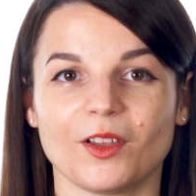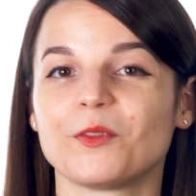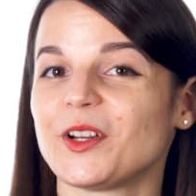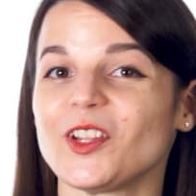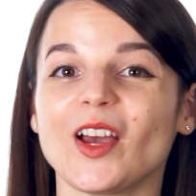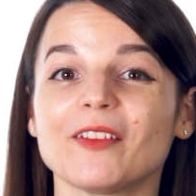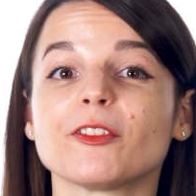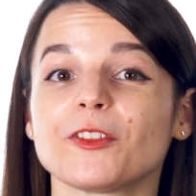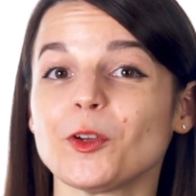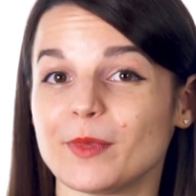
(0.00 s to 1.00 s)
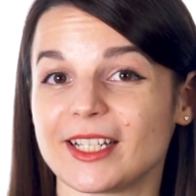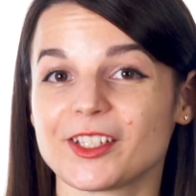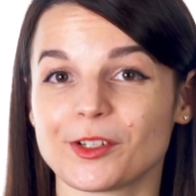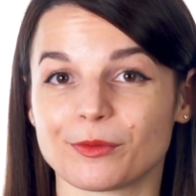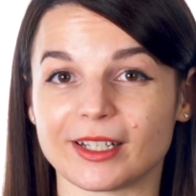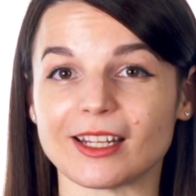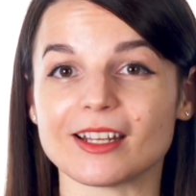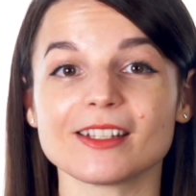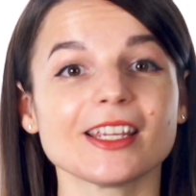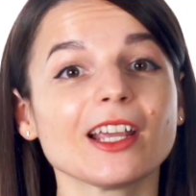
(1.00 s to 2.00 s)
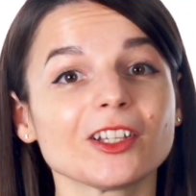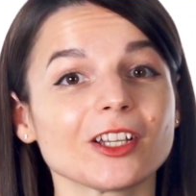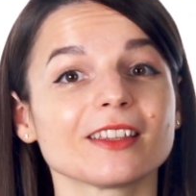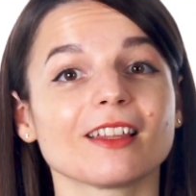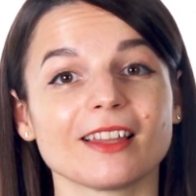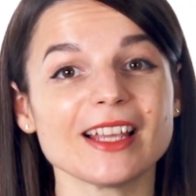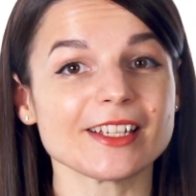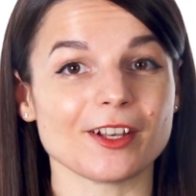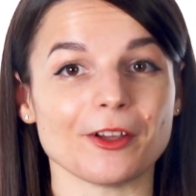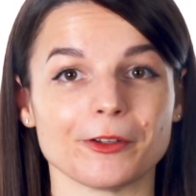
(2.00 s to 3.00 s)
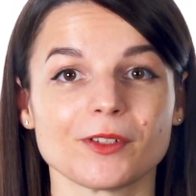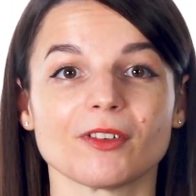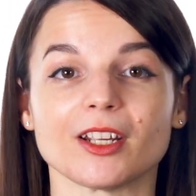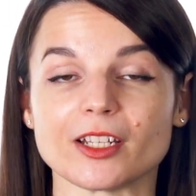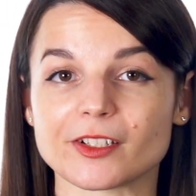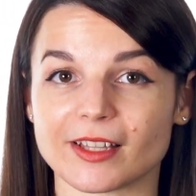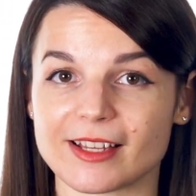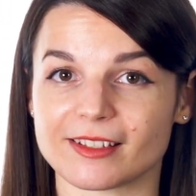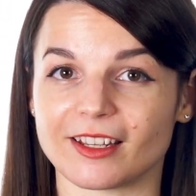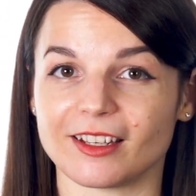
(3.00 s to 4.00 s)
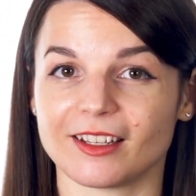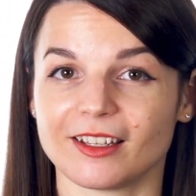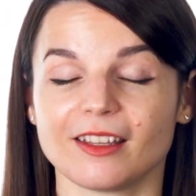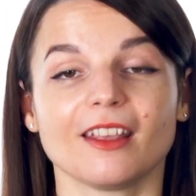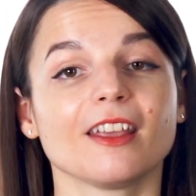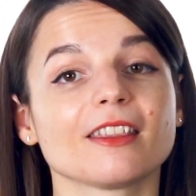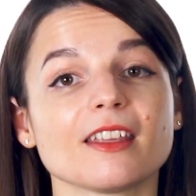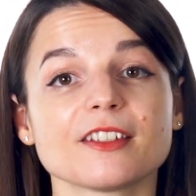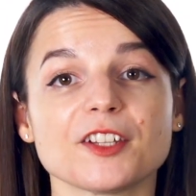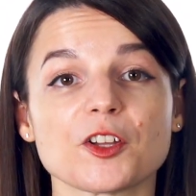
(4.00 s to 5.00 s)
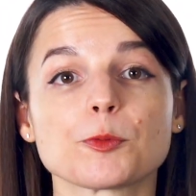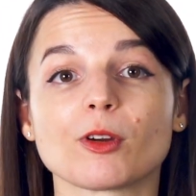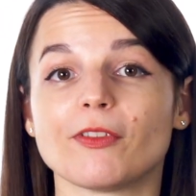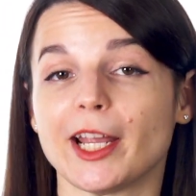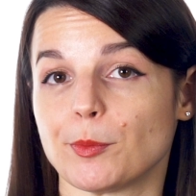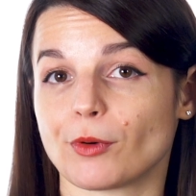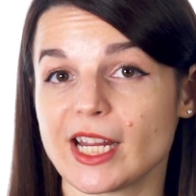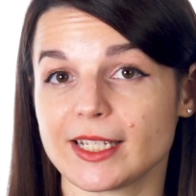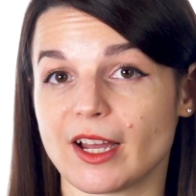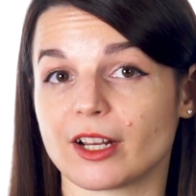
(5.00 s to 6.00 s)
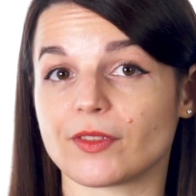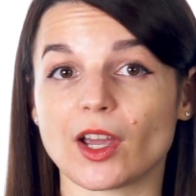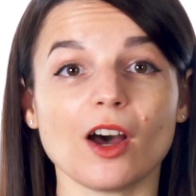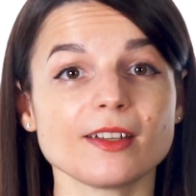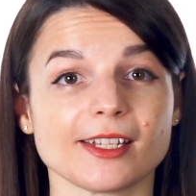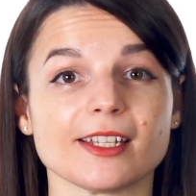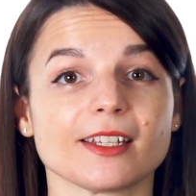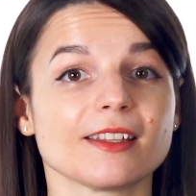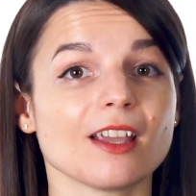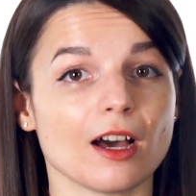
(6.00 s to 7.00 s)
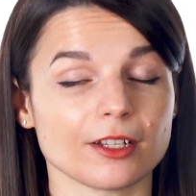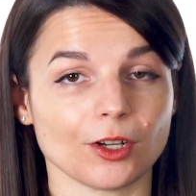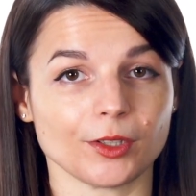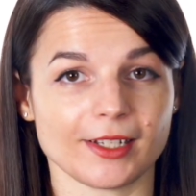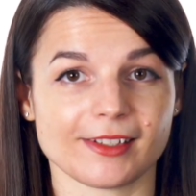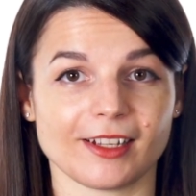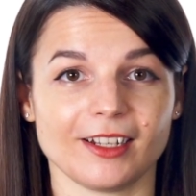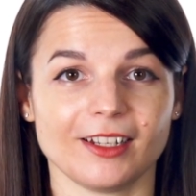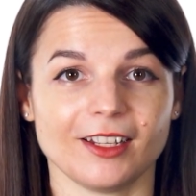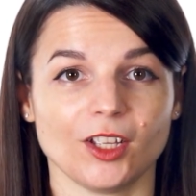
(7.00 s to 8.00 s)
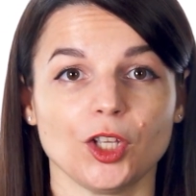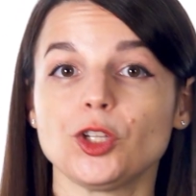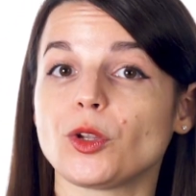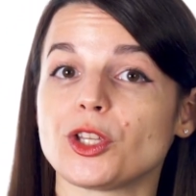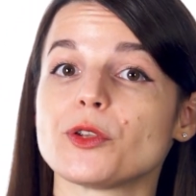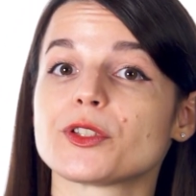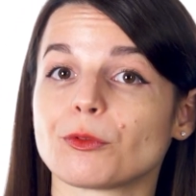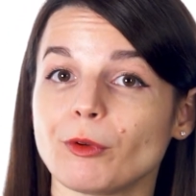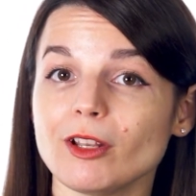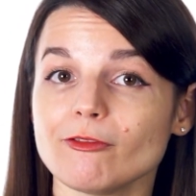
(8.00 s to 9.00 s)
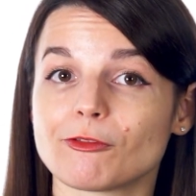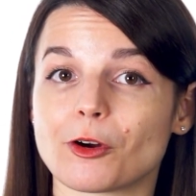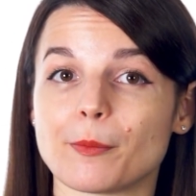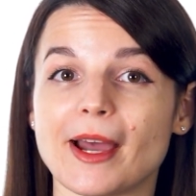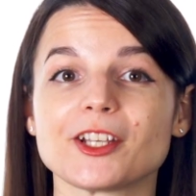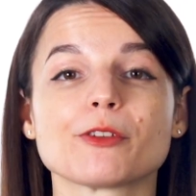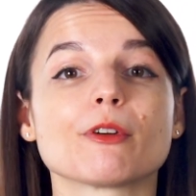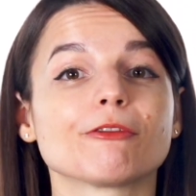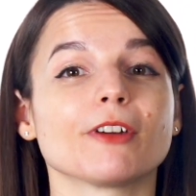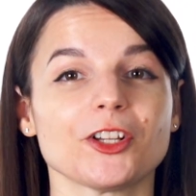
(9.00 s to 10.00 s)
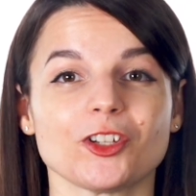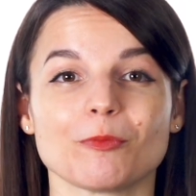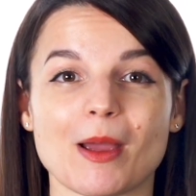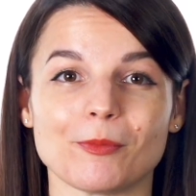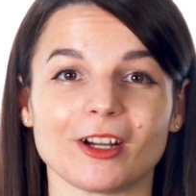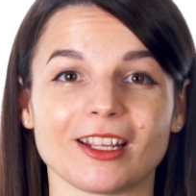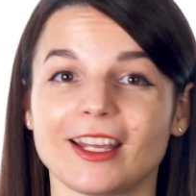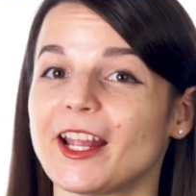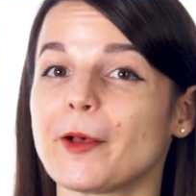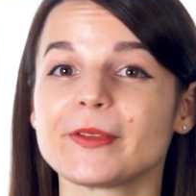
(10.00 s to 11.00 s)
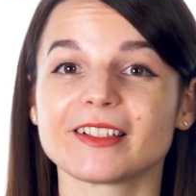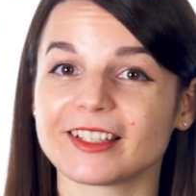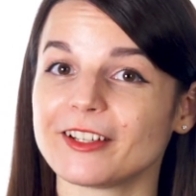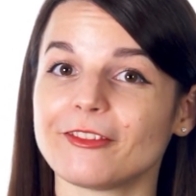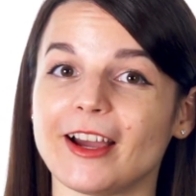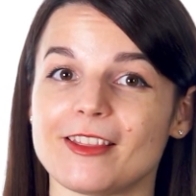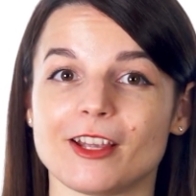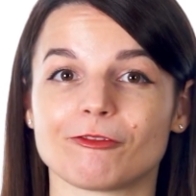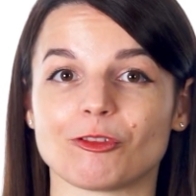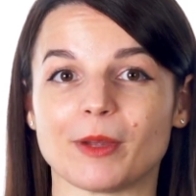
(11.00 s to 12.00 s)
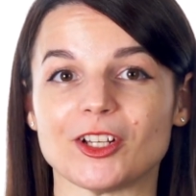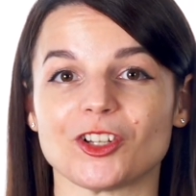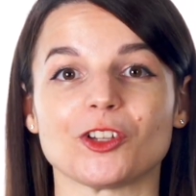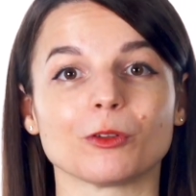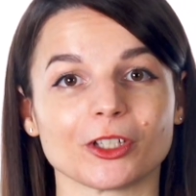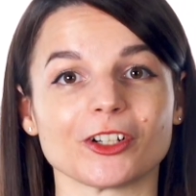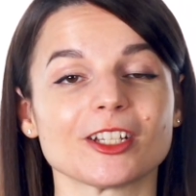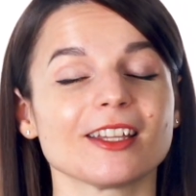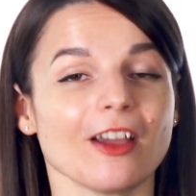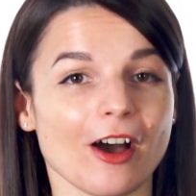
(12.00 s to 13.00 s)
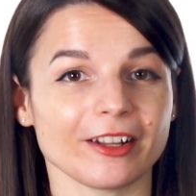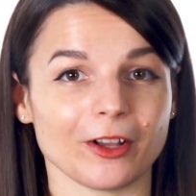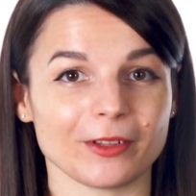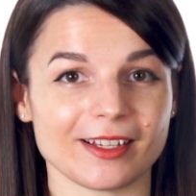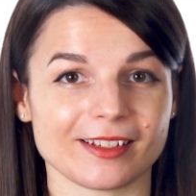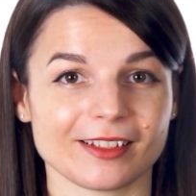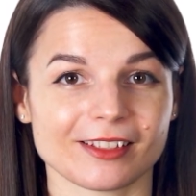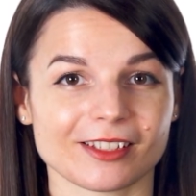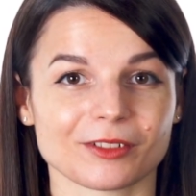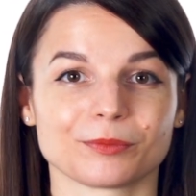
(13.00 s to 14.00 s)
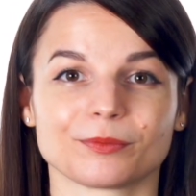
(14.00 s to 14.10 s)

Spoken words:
When you have a few minutes to read, take a look at the lesson notes for each lesson. These notes provide a breakdown of the content in the audio lesson. You can use the written format to refresh your memory and help solidify the information you learned in the audio lessons.